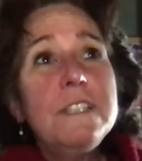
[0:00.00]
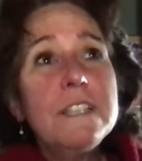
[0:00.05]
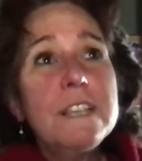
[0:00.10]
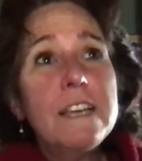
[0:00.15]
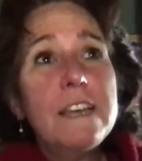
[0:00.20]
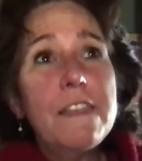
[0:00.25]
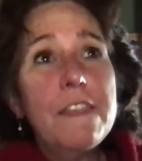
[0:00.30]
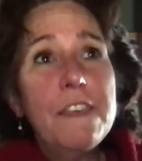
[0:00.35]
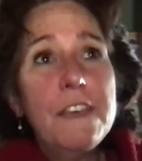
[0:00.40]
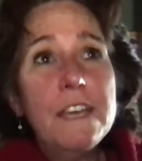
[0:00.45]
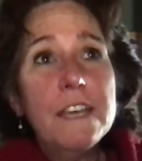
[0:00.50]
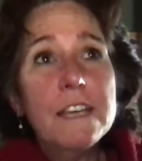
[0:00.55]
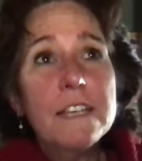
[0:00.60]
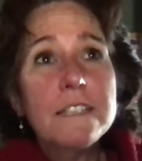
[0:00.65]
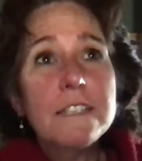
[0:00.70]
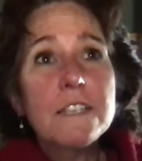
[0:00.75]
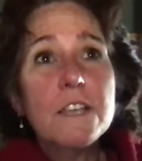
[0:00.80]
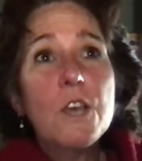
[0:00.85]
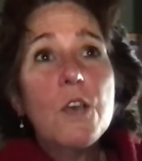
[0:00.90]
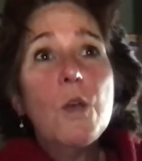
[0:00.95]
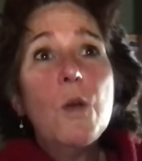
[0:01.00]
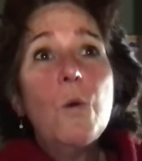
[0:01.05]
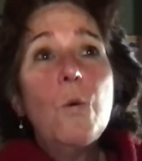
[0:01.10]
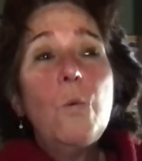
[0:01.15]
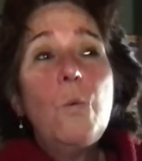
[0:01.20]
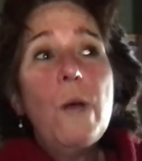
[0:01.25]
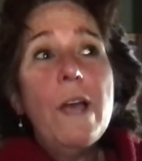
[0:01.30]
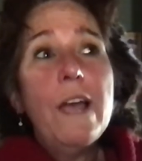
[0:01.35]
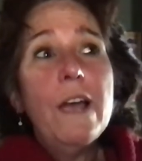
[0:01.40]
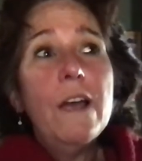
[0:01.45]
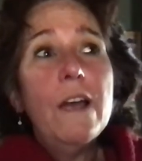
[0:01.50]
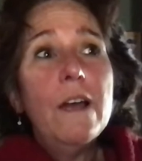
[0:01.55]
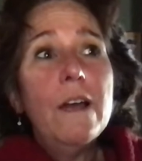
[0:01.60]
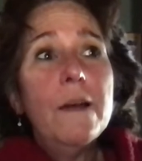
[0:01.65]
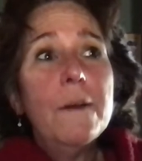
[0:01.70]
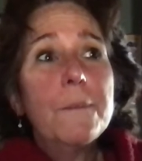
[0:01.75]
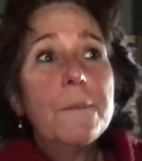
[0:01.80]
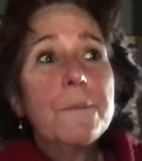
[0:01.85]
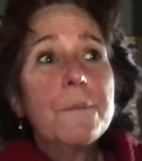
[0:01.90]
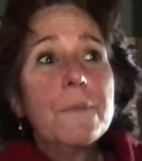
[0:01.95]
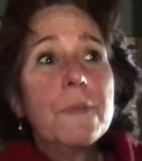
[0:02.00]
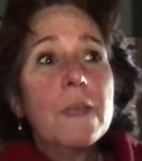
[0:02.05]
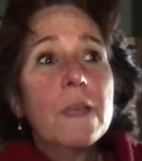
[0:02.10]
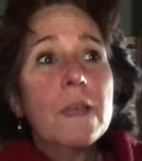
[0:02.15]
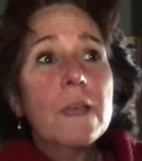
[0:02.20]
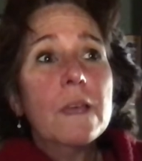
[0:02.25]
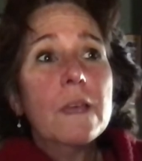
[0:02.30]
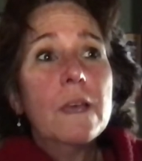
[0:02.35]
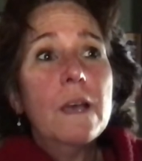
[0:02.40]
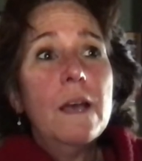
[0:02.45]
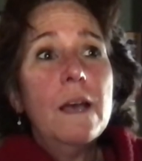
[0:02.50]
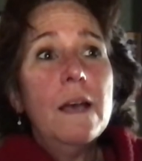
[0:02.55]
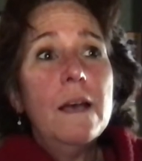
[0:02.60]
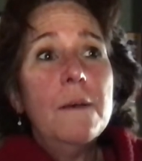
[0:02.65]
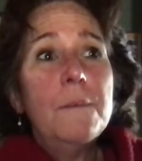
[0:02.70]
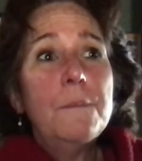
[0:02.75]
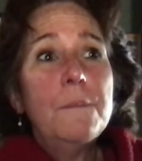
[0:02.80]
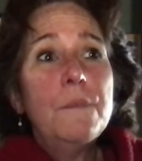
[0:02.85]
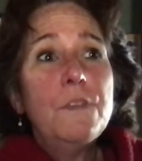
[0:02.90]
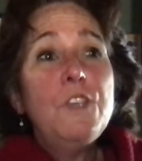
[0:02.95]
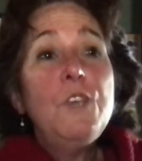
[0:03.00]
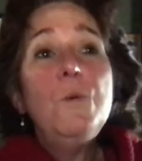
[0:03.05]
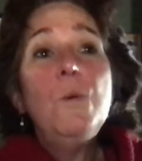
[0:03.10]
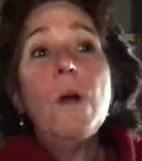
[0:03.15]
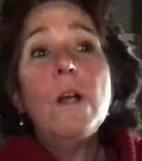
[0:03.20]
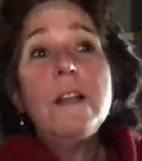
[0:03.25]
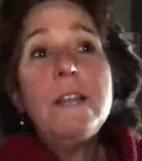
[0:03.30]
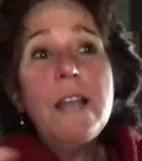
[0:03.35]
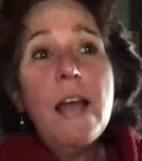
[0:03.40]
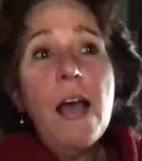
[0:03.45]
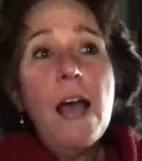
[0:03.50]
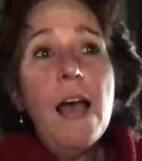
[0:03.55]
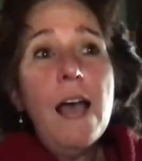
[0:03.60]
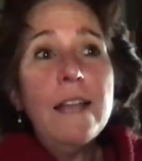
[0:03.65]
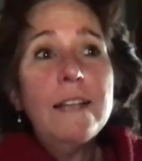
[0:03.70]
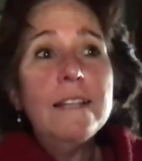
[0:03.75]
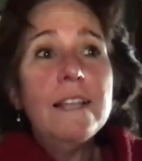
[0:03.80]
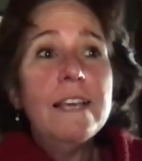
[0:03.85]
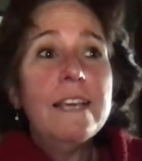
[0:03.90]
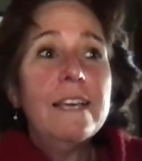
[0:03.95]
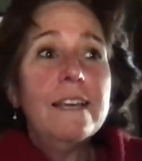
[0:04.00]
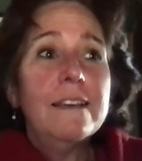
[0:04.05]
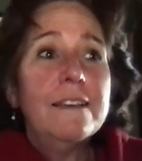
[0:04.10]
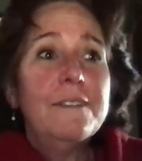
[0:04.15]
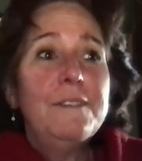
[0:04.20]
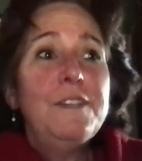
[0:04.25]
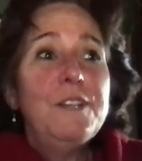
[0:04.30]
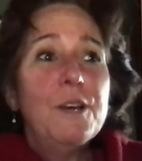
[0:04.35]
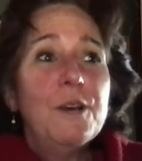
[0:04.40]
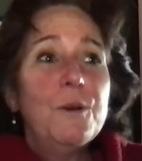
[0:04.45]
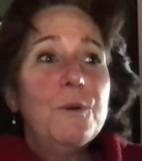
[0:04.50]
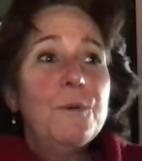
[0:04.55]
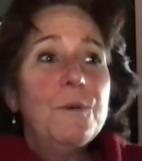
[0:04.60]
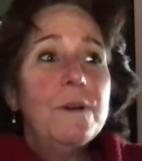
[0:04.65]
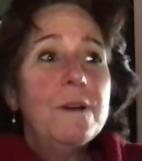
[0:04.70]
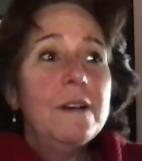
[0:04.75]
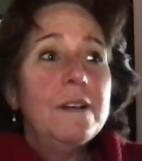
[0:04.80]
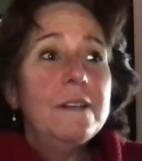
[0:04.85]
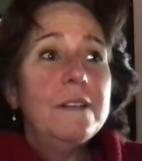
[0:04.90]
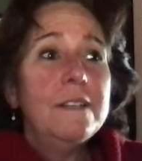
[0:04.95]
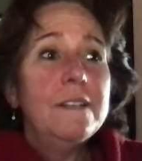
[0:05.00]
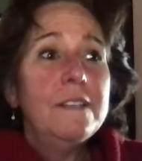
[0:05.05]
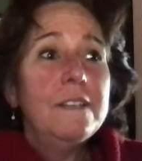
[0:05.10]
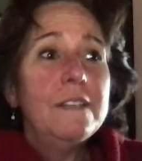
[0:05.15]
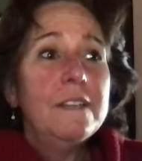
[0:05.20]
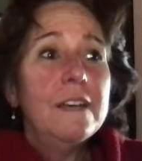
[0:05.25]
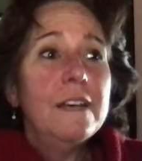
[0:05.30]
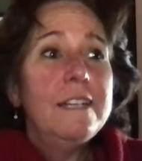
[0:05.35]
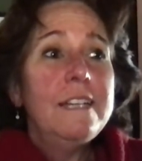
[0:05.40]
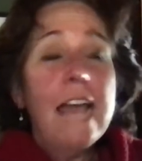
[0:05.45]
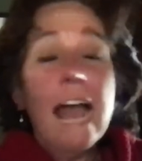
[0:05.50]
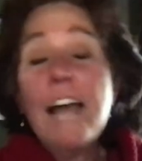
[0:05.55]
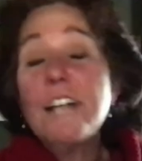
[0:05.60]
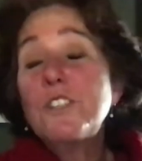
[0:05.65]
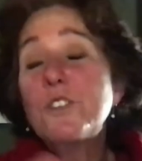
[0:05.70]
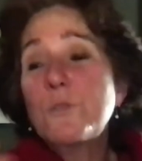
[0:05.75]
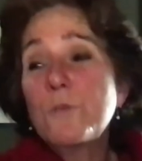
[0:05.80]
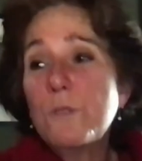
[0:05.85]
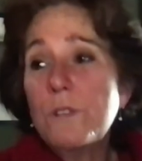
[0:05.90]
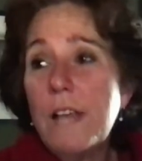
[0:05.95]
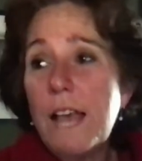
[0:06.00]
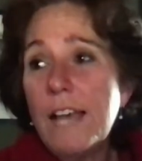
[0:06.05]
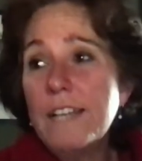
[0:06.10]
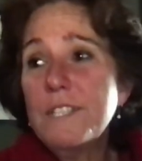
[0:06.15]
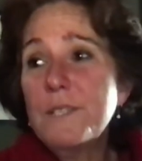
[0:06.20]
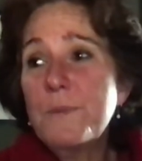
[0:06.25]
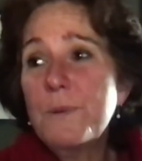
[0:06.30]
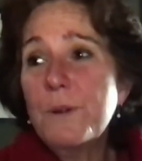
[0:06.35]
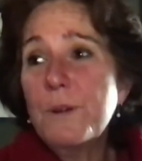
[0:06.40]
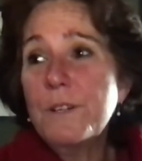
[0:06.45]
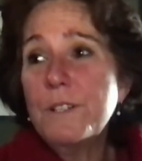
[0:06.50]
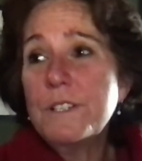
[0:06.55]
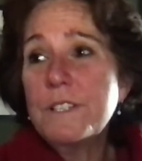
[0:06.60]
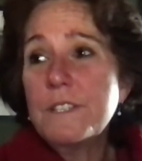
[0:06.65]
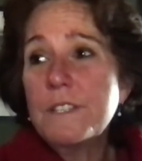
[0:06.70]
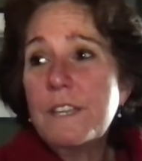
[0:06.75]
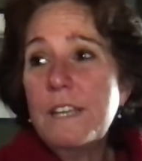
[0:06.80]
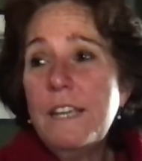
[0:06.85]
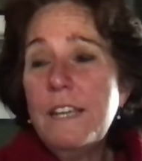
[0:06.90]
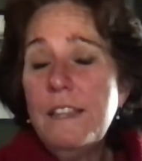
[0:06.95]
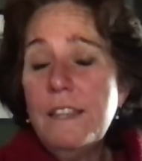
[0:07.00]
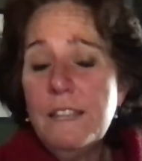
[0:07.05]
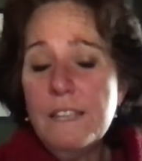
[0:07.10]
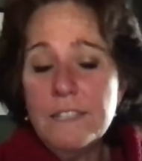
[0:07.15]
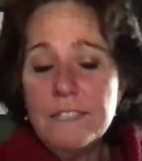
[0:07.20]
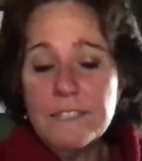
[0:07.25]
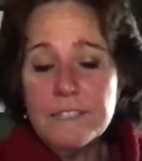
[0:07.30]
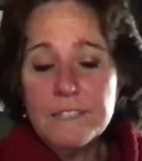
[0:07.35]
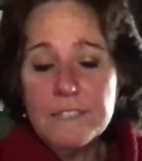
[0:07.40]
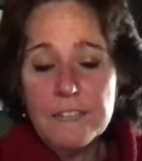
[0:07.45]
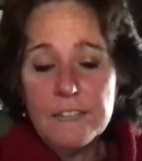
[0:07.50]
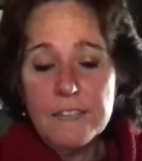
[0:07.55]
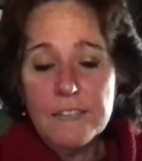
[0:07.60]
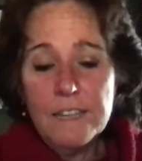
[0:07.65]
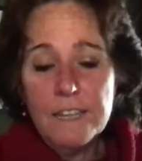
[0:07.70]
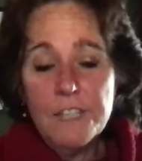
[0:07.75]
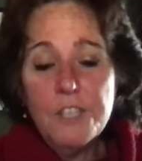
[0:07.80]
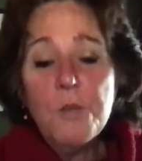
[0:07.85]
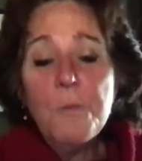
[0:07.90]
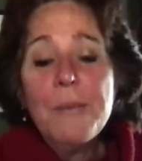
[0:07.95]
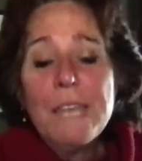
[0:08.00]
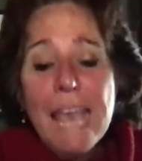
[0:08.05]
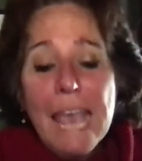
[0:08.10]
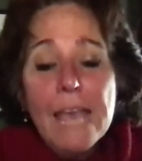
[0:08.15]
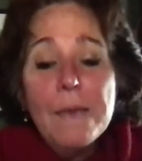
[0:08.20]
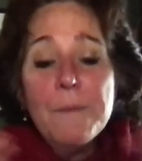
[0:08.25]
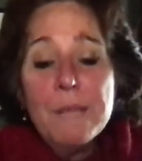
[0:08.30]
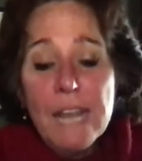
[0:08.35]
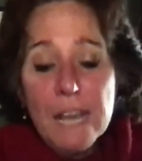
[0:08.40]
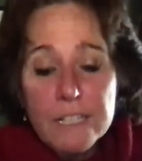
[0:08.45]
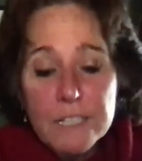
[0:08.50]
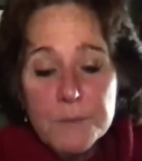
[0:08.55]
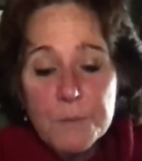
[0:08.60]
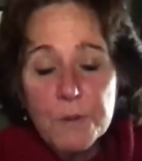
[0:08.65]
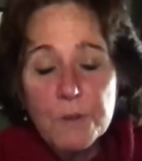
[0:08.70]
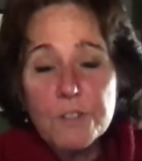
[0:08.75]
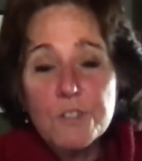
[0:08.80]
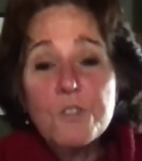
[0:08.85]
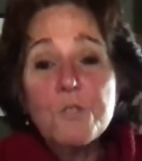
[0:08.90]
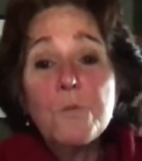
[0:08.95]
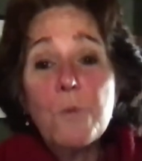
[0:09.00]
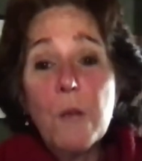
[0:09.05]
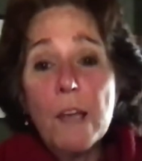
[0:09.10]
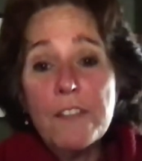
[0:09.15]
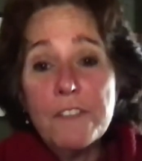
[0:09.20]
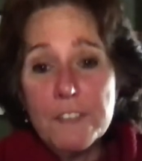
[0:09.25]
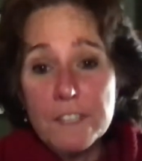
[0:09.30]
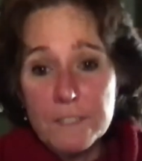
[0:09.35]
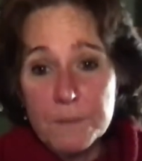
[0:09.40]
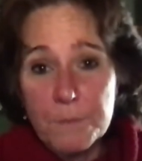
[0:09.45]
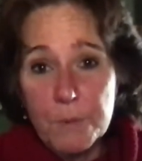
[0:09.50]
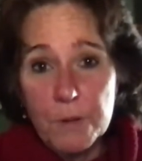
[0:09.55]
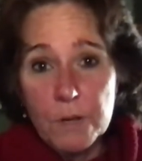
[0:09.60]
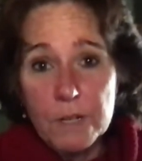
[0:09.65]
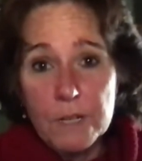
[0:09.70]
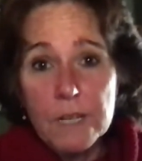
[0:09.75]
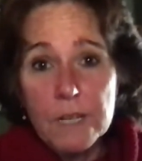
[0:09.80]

like this where um, you are not like you know a natural expert in this you became an expert to write this book